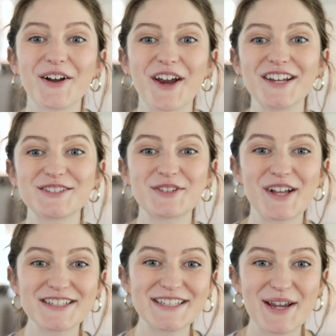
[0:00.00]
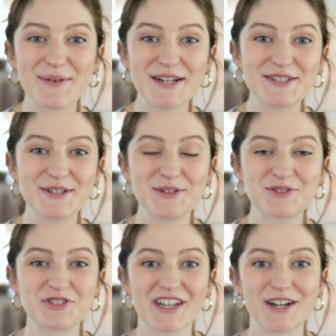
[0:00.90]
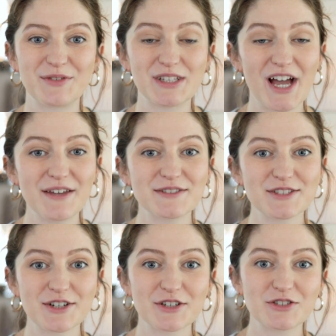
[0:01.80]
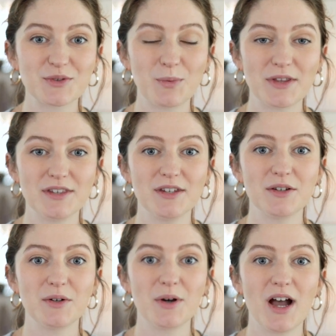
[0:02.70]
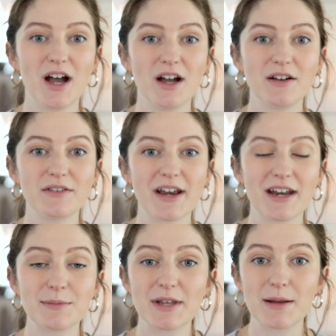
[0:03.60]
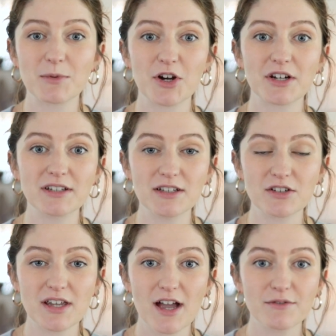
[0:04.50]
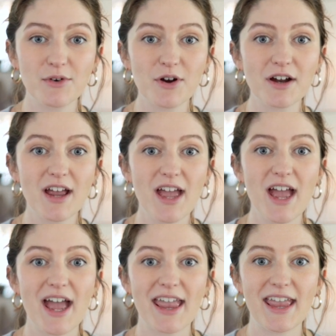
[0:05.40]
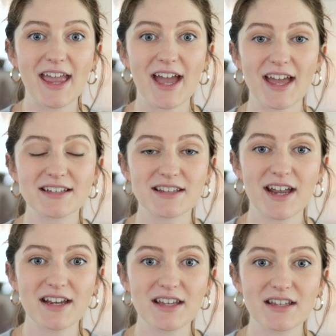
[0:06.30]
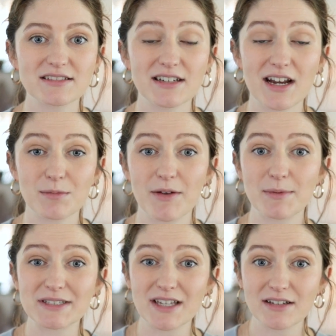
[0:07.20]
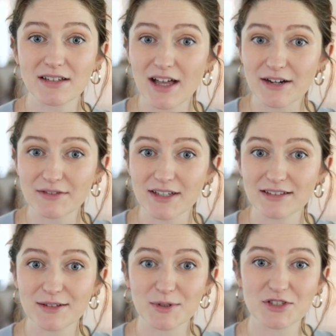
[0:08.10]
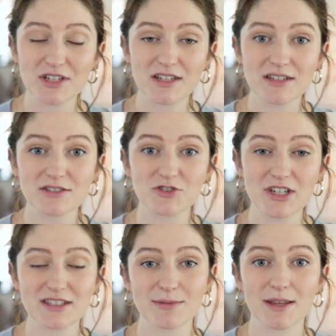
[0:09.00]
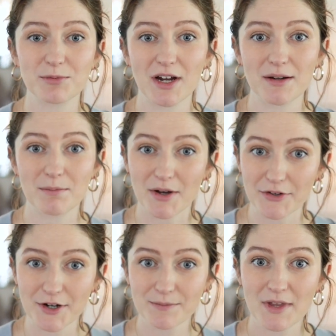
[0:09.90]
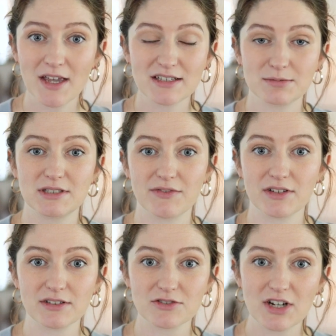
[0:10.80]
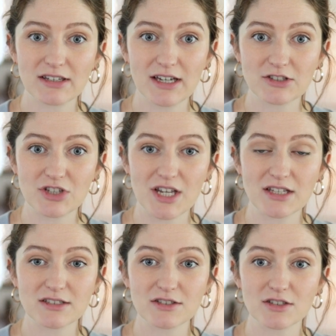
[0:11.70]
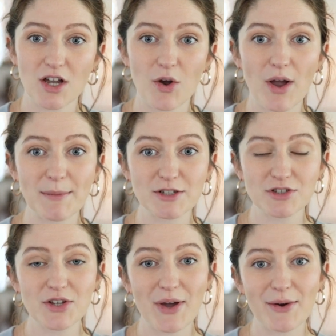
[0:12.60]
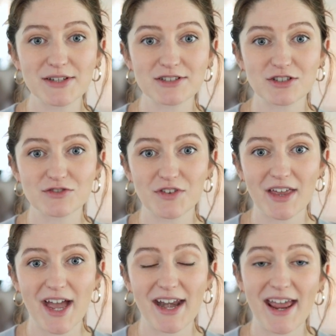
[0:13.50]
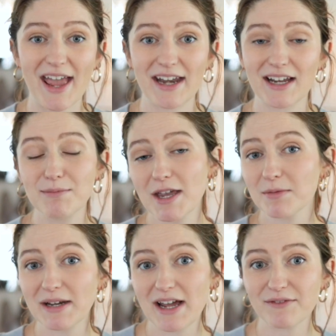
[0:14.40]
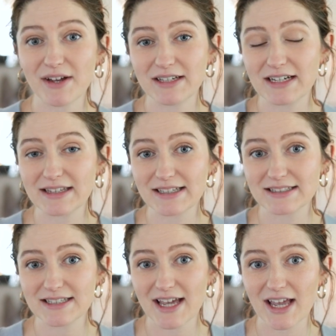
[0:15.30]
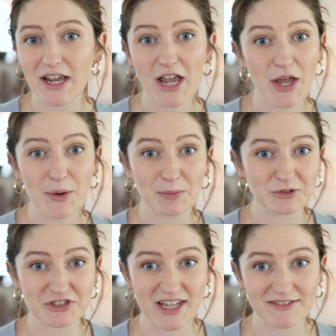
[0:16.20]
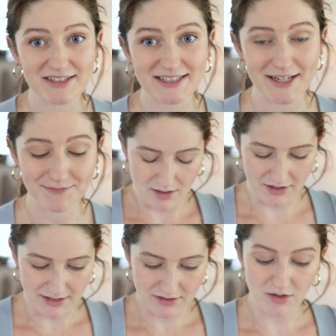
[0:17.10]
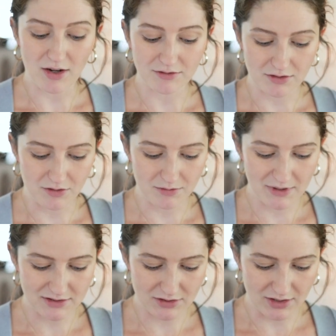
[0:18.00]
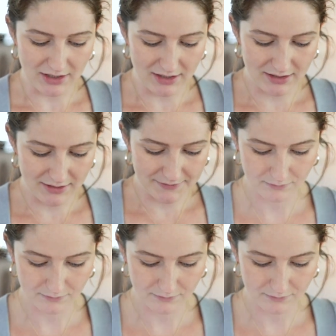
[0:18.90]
Okay, so the last thing I want to do is just kind of a live search with you of an item that I'm currently looking out for, and that is an item I've been selling a lot of lately, which is jeans by the brand Mother, specifically straight leg jeans. So I'm going to show you how I search for that, and I may or may not find anything today. We'll just have to see. All right, so I'll record my screen,